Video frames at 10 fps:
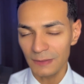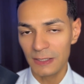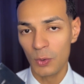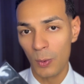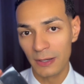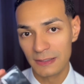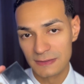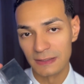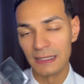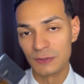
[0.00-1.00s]
and you wanted
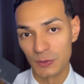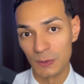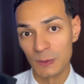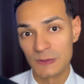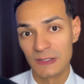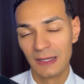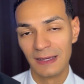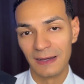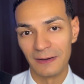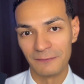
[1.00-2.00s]
to introduce
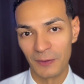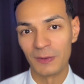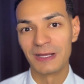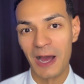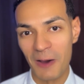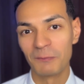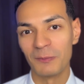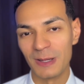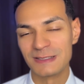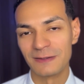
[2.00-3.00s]
a very
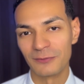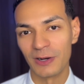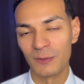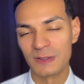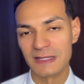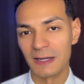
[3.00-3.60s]
complimenting fragrance,